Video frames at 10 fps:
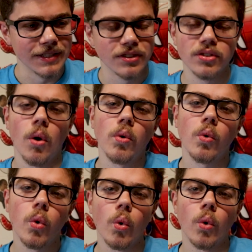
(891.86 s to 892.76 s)
is so
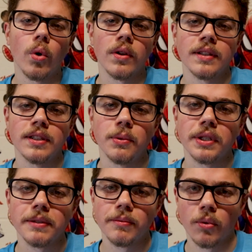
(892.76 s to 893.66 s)
cool to
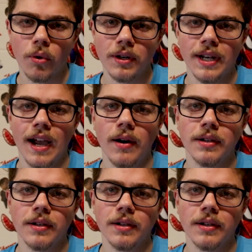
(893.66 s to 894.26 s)
explore now,